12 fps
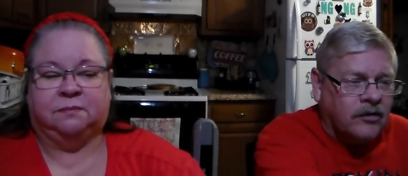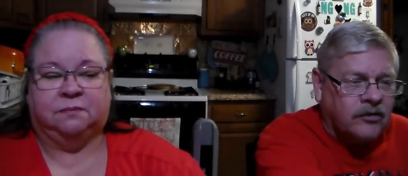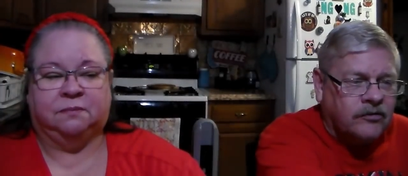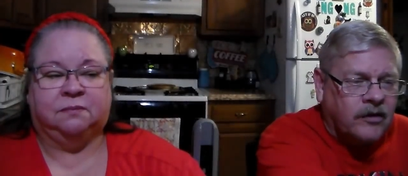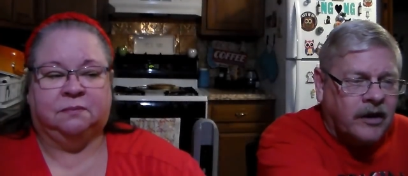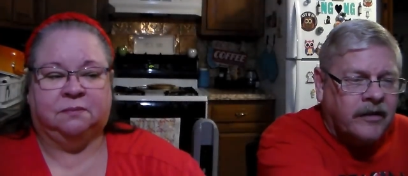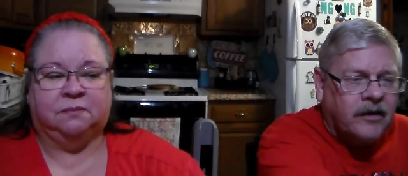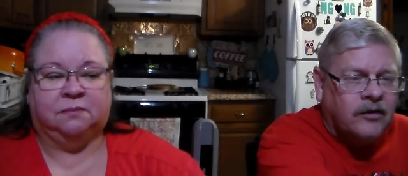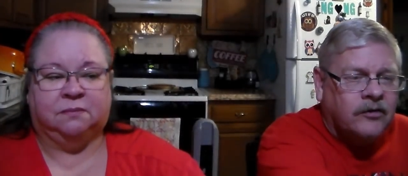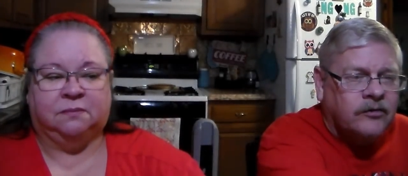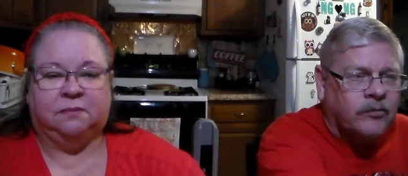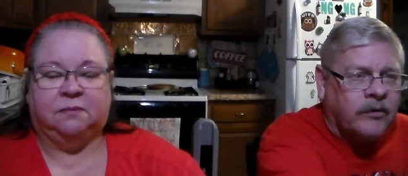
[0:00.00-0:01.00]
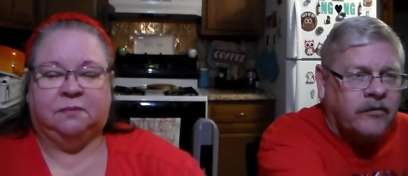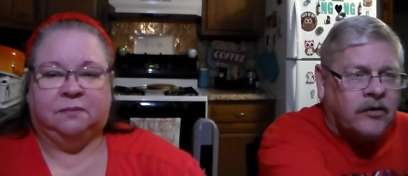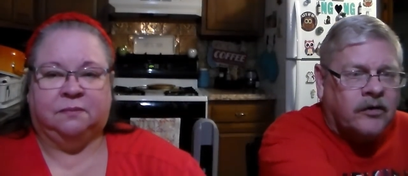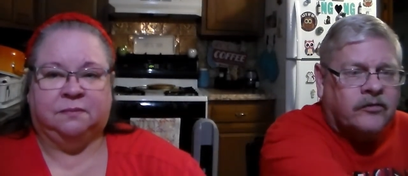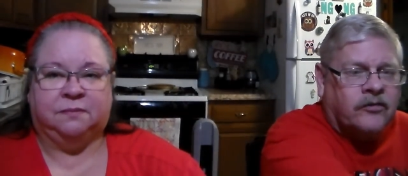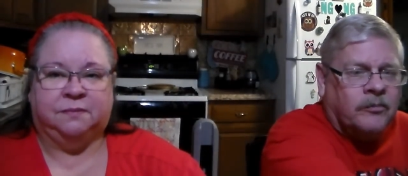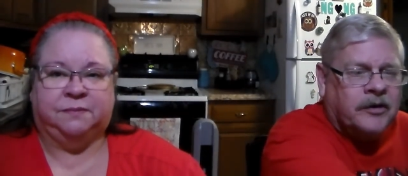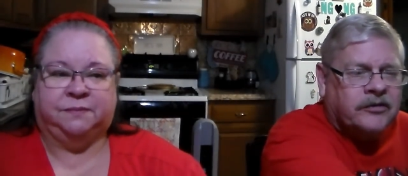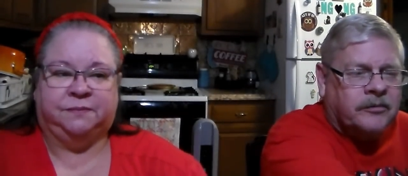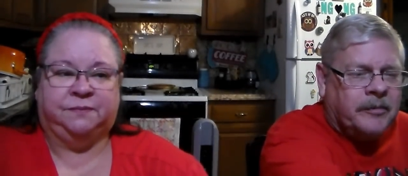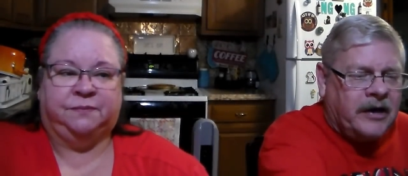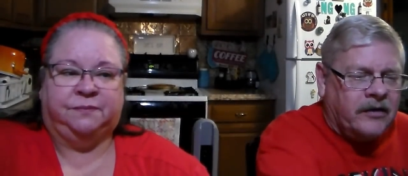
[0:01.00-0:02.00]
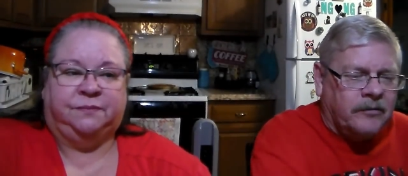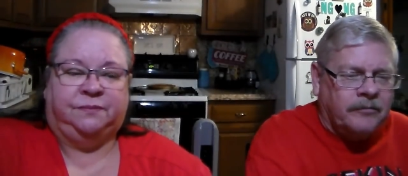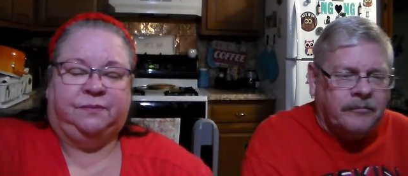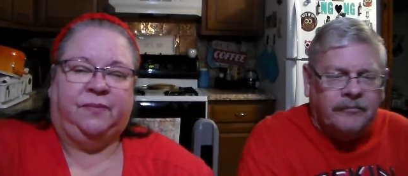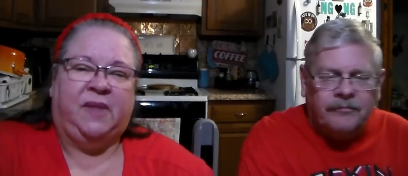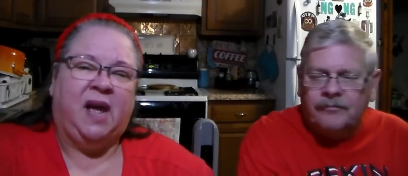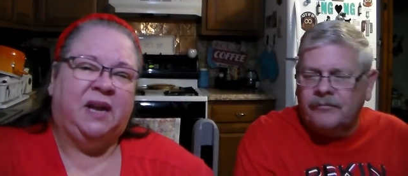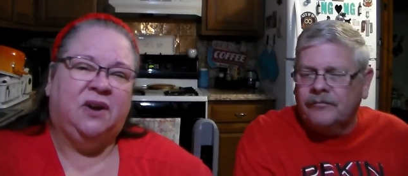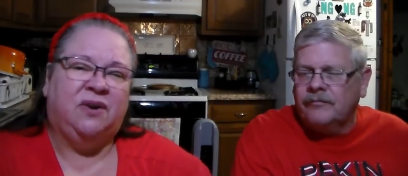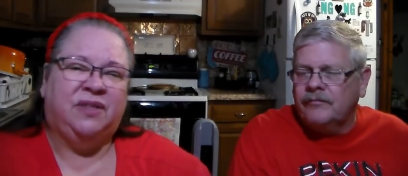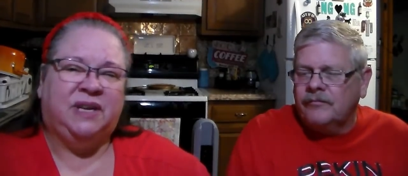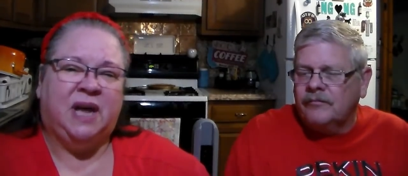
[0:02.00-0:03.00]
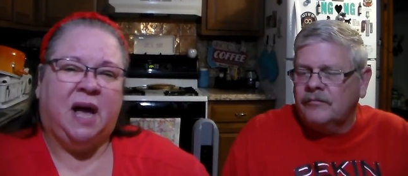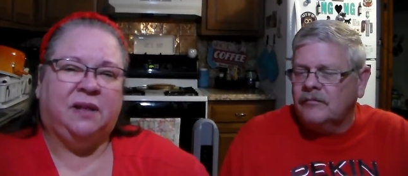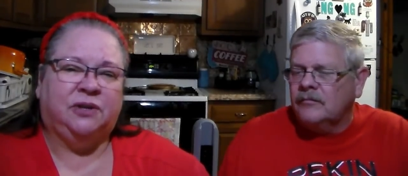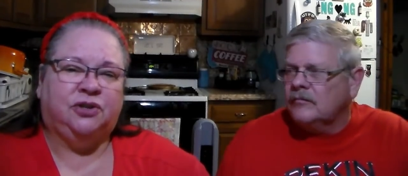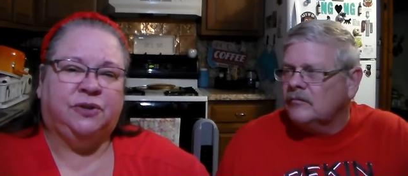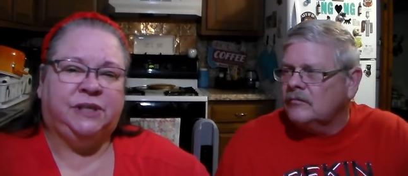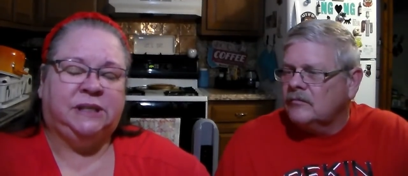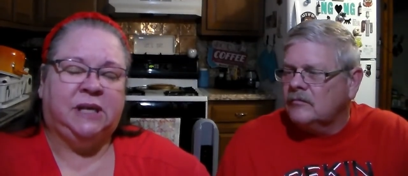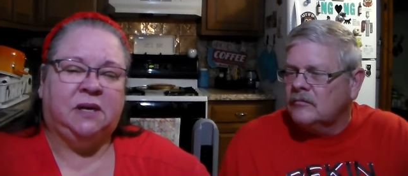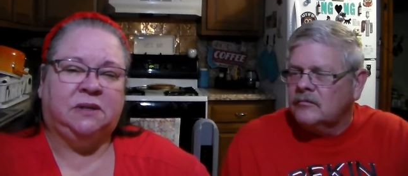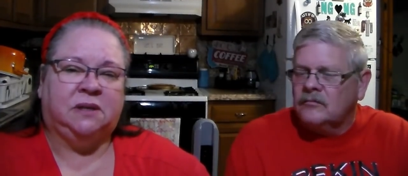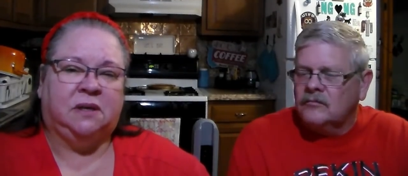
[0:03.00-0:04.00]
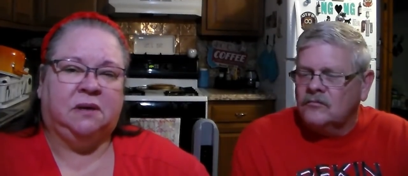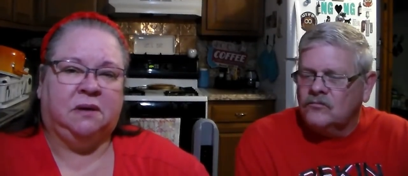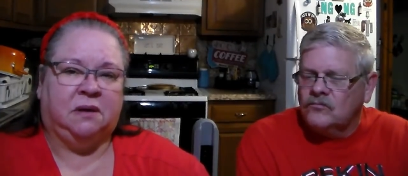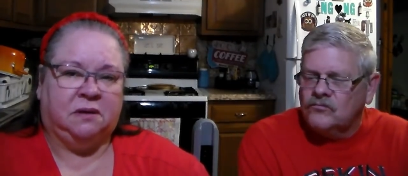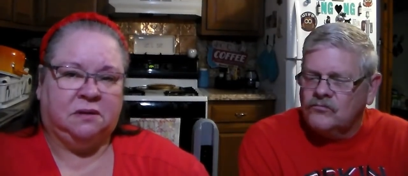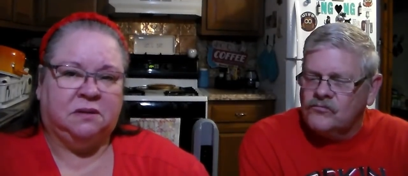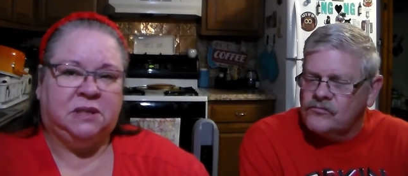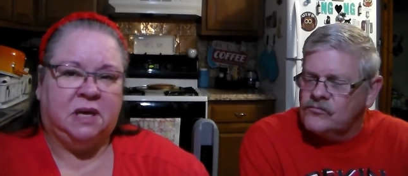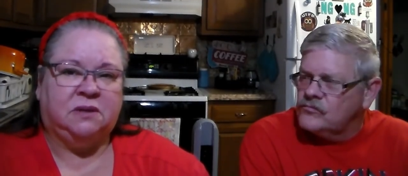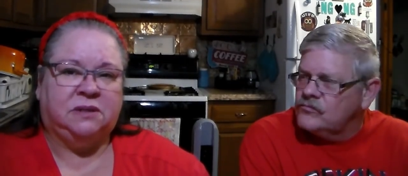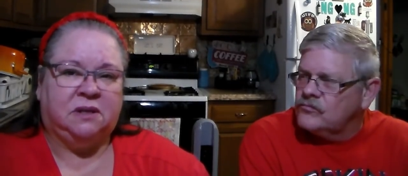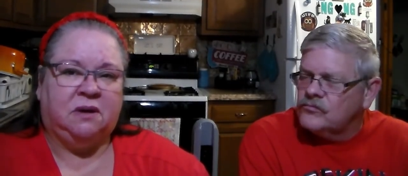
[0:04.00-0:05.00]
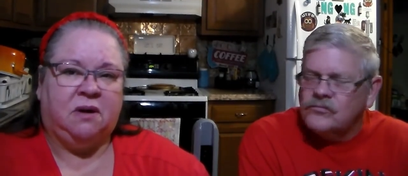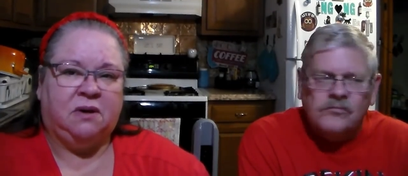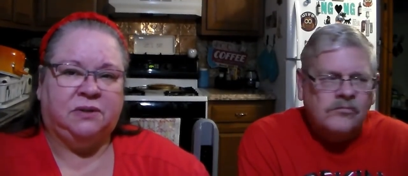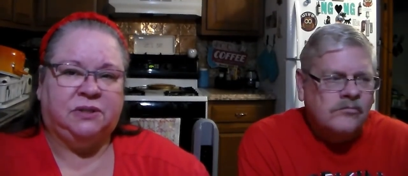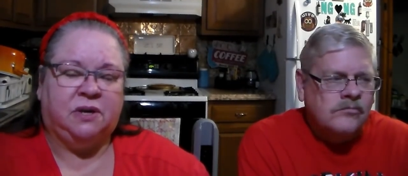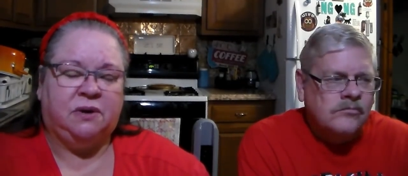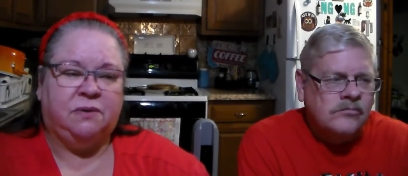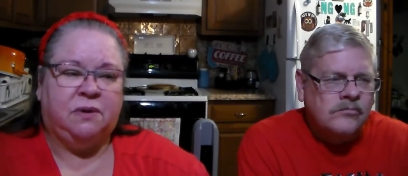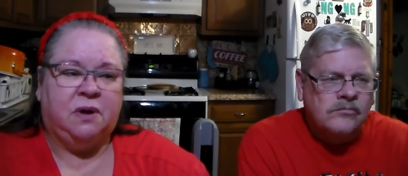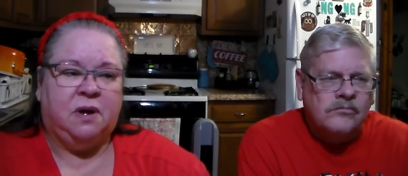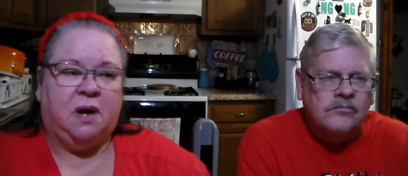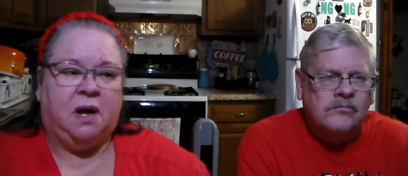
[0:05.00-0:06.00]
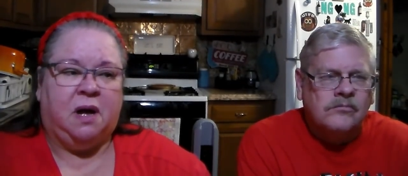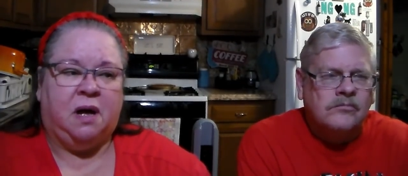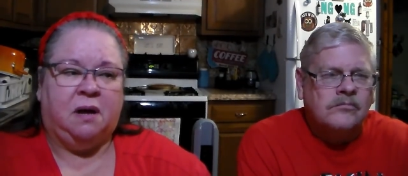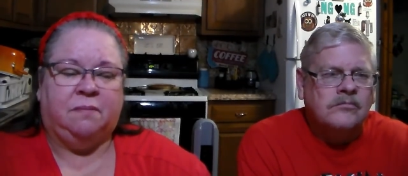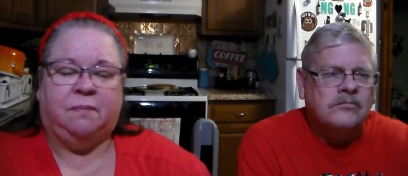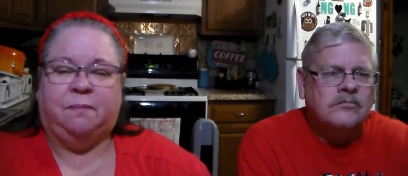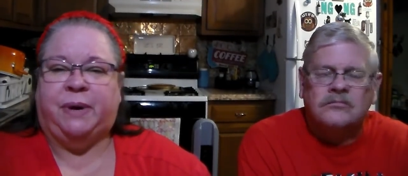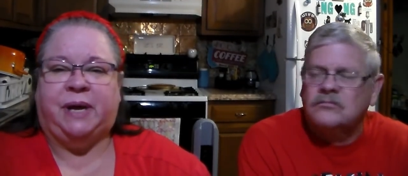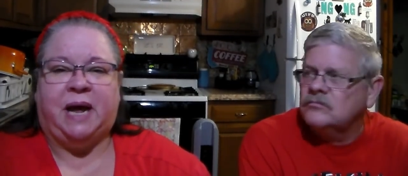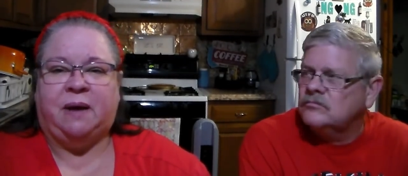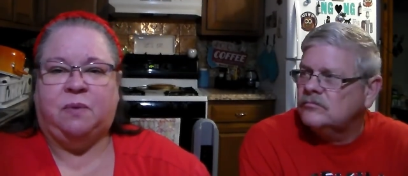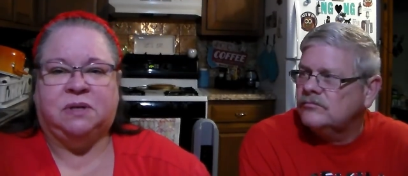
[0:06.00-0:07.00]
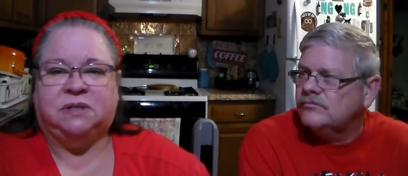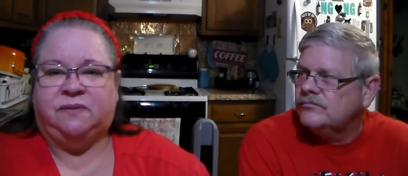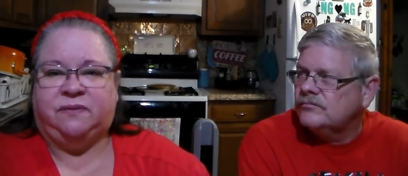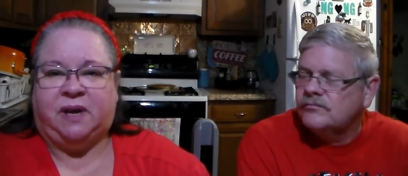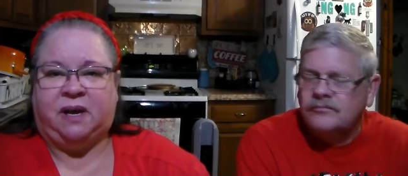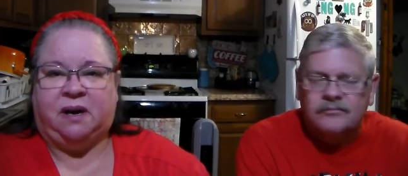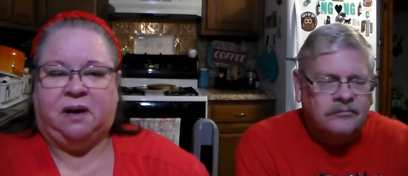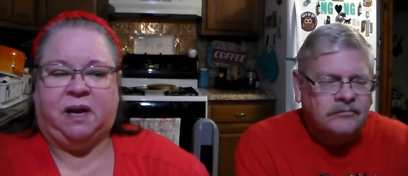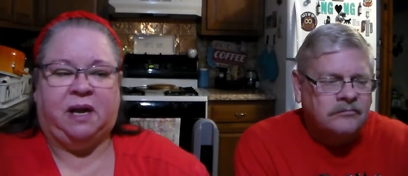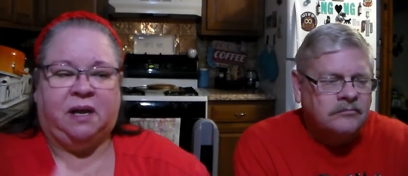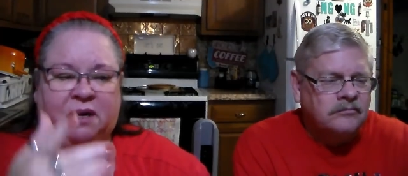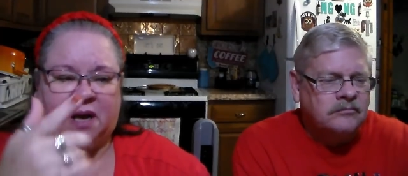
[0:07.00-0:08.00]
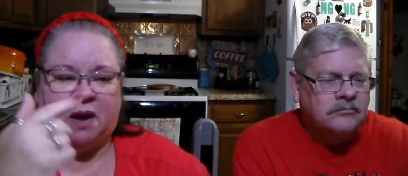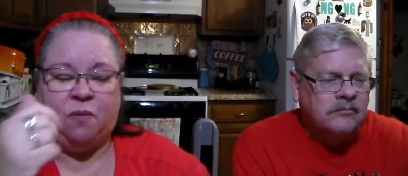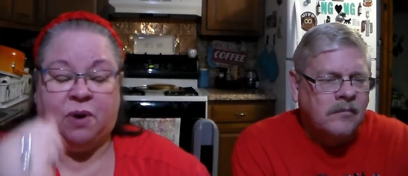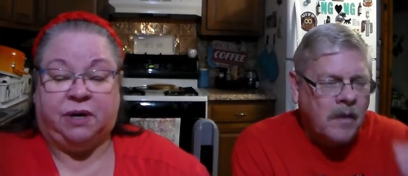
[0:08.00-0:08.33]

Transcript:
Speaker 1: going to try those. We've heard so much about them.
Speaker 2: Now, I know the Dollar Tree sells it also, but I wasn't there, and I